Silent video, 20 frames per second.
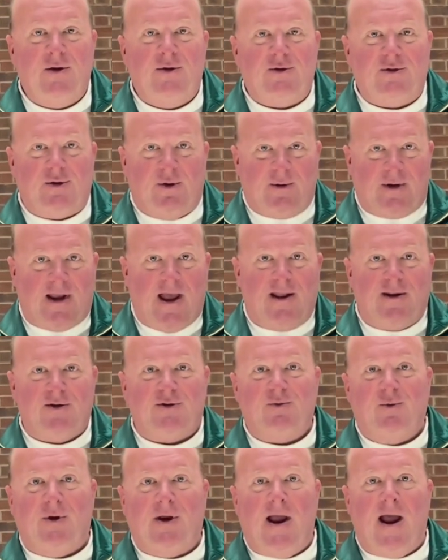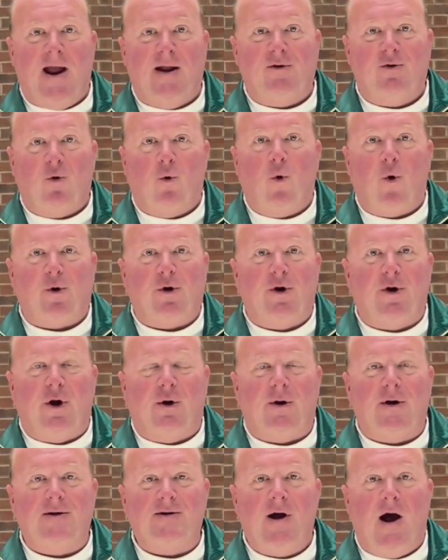So again, as we end
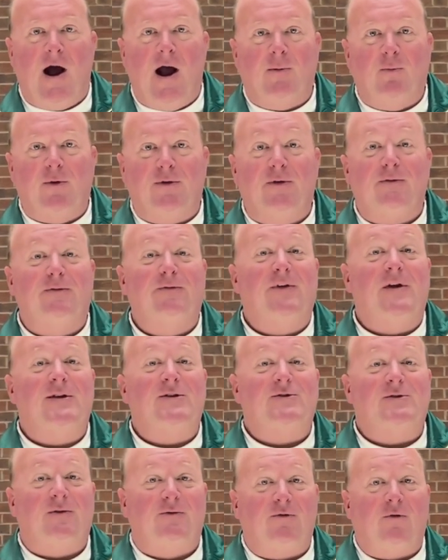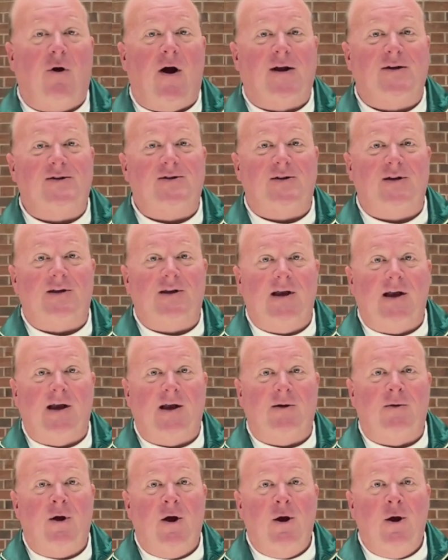Ordinary Time with the Feast of Christ the
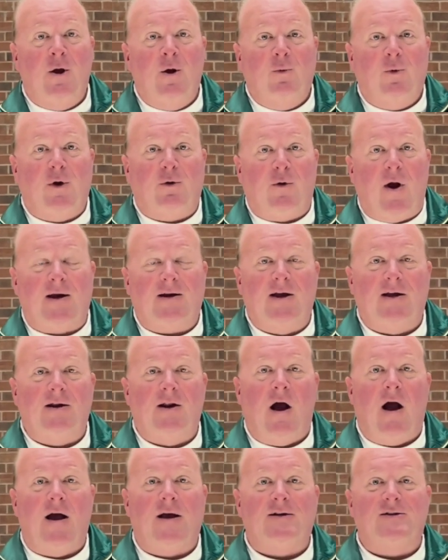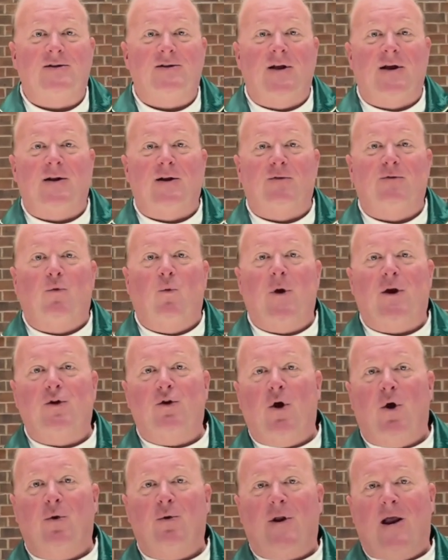King, we recognize that if we
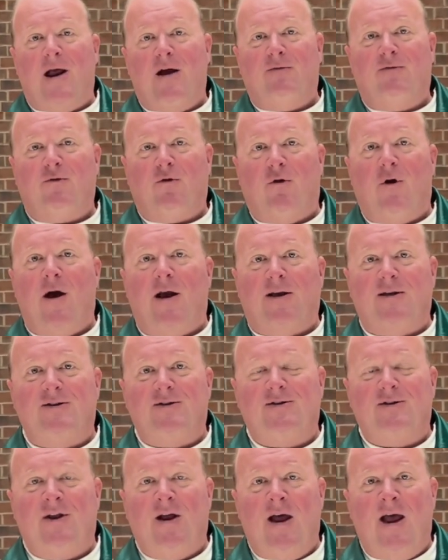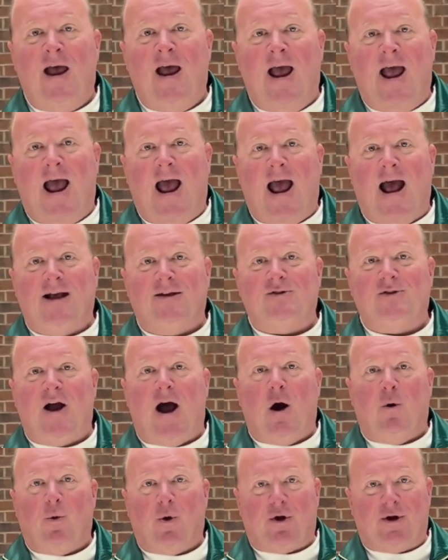don't have Christ as
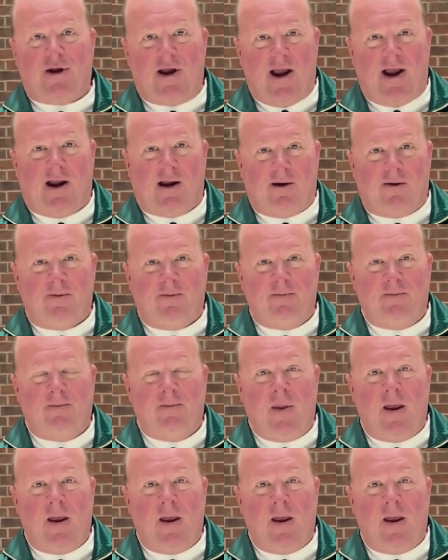our King,